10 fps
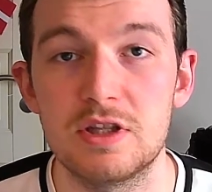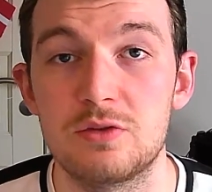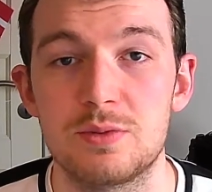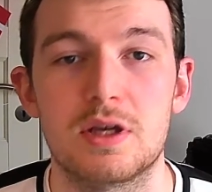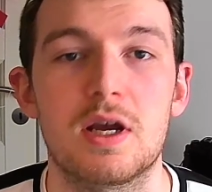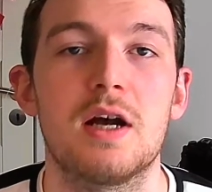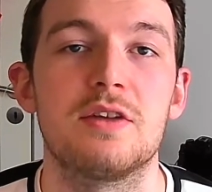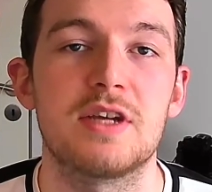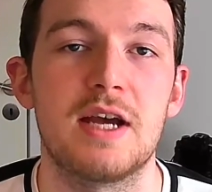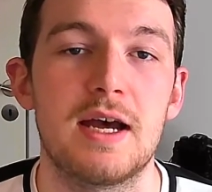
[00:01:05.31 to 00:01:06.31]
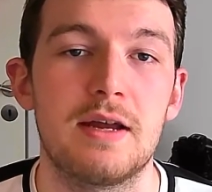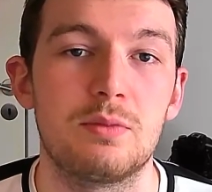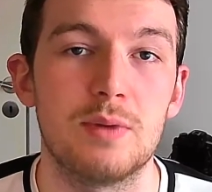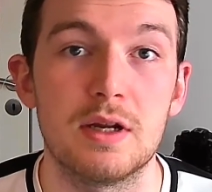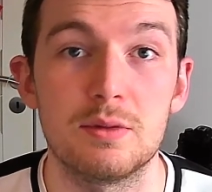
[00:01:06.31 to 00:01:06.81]
These were the cards I had
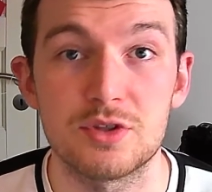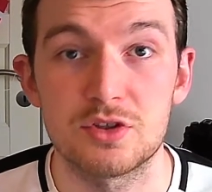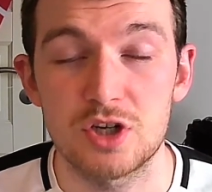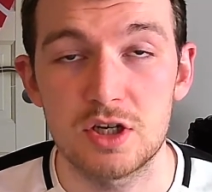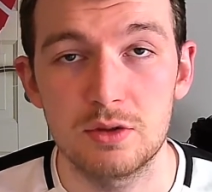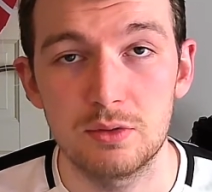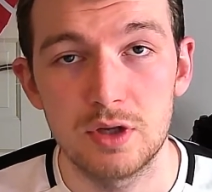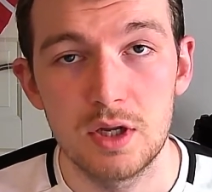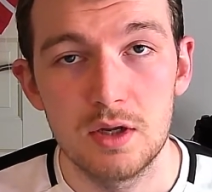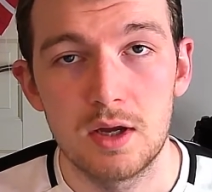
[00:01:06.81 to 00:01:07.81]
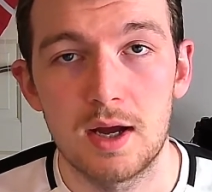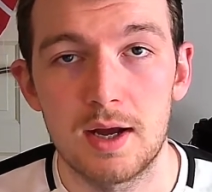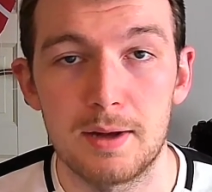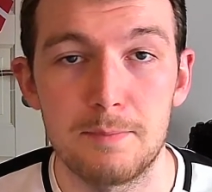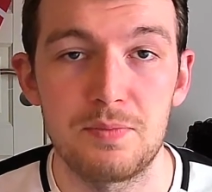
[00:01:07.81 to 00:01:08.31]
when I was a child,
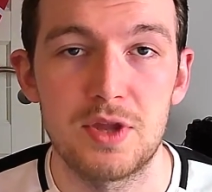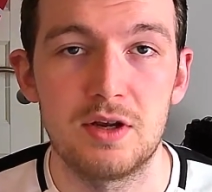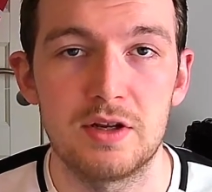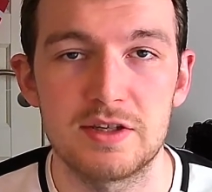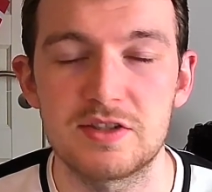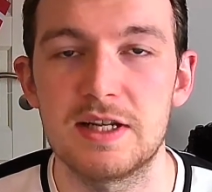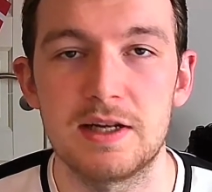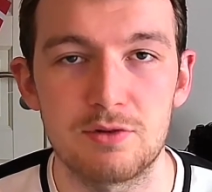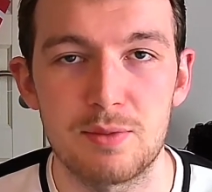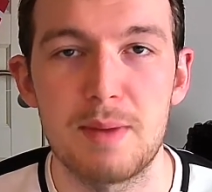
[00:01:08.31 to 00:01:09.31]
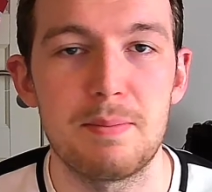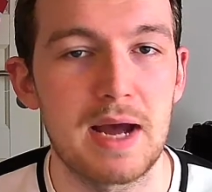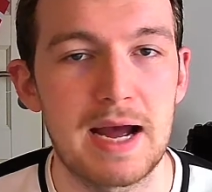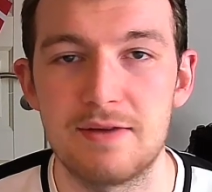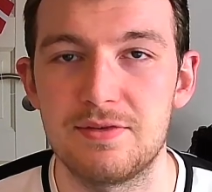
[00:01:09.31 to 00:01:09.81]
and I distinctly remember
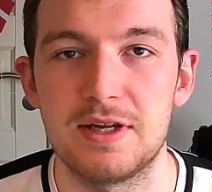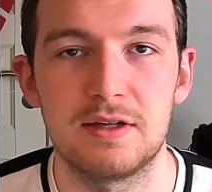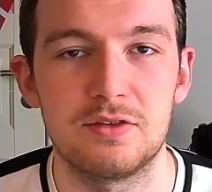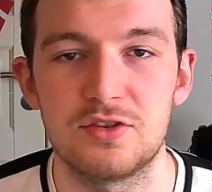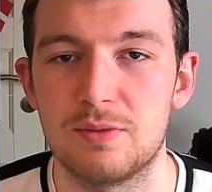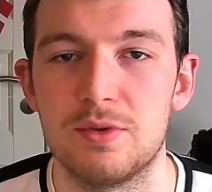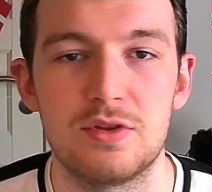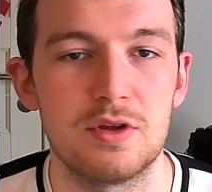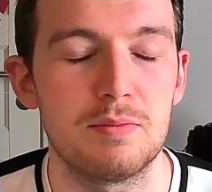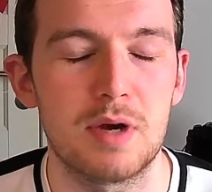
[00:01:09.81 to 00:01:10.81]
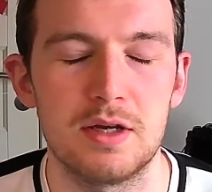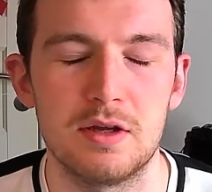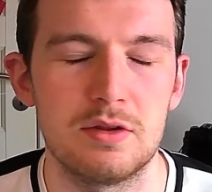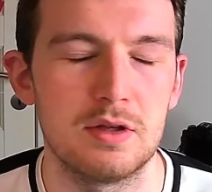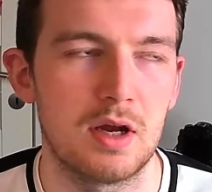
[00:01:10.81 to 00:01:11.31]
having some of them. I
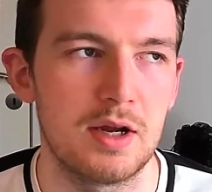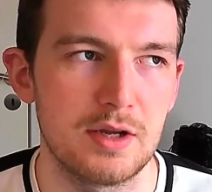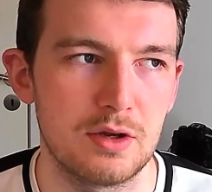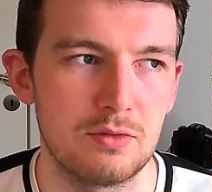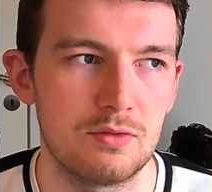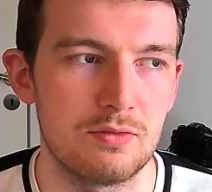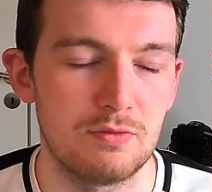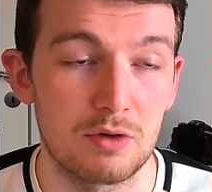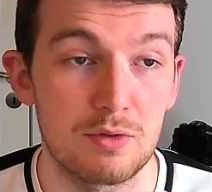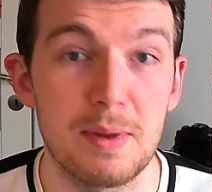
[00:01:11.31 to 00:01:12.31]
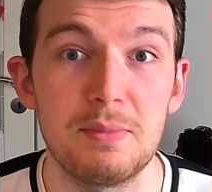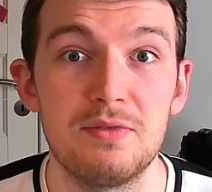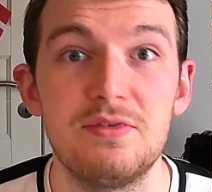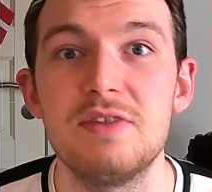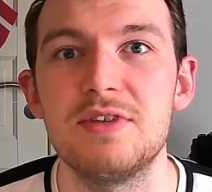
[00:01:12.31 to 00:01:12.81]
remember
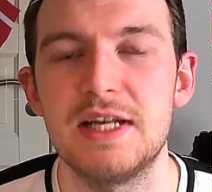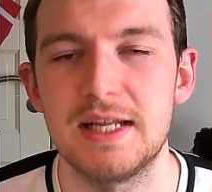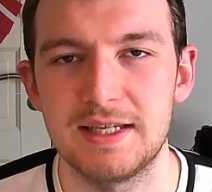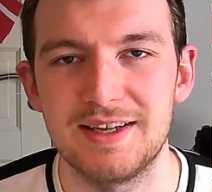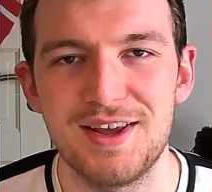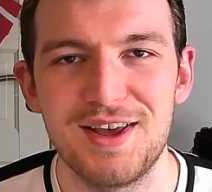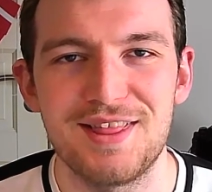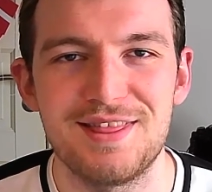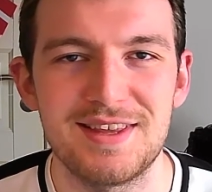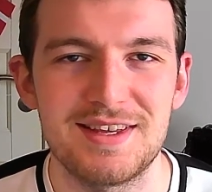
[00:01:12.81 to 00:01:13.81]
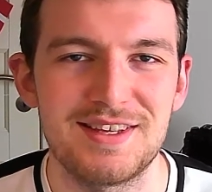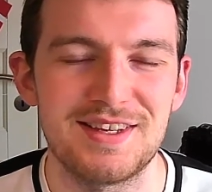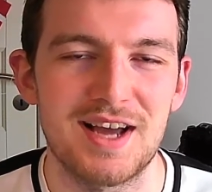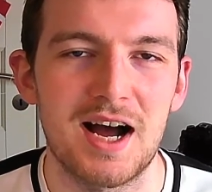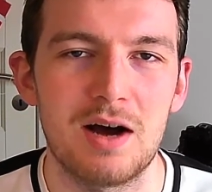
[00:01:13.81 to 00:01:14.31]
vividly
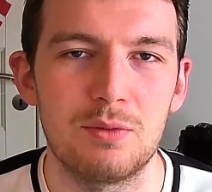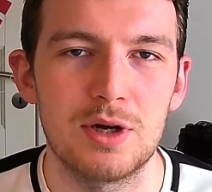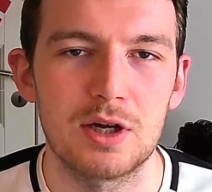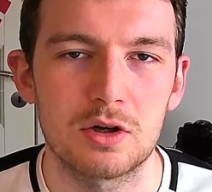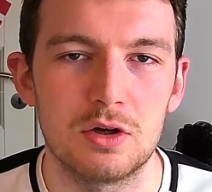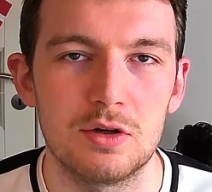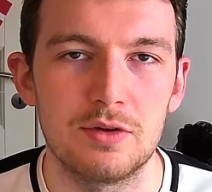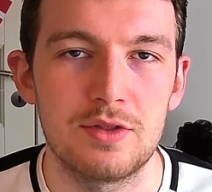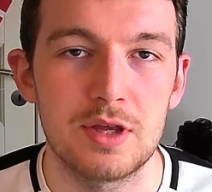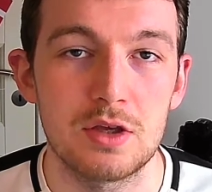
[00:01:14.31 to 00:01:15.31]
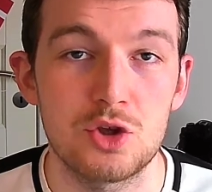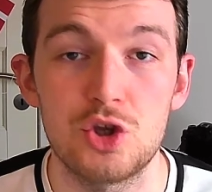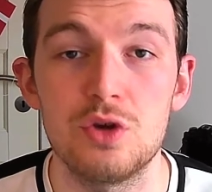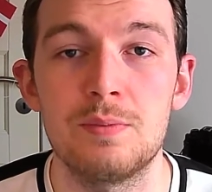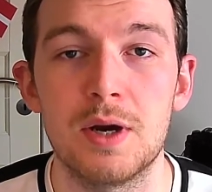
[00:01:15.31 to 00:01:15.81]
the artwork on the
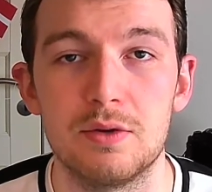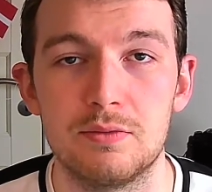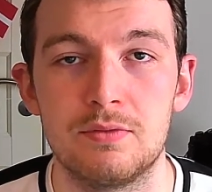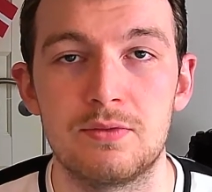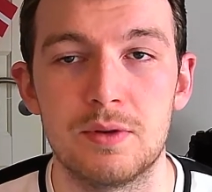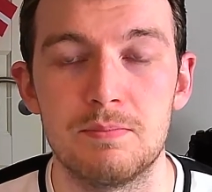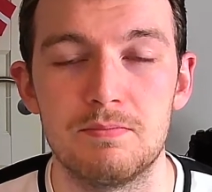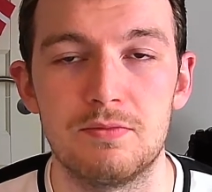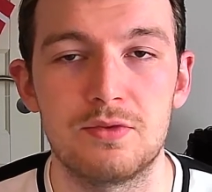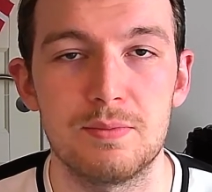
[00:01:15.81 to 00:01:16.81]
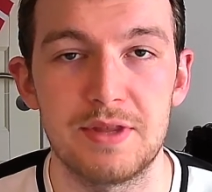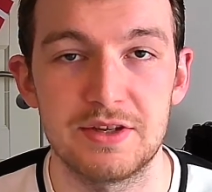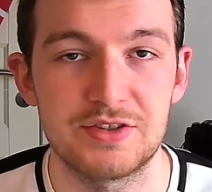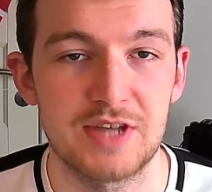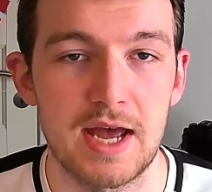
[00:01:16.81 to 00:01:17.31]
Cubone from
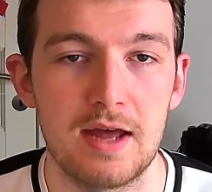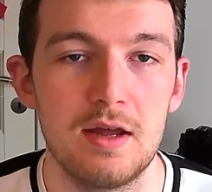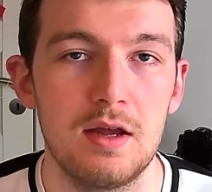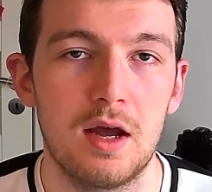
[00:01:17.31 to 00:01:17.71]
this set.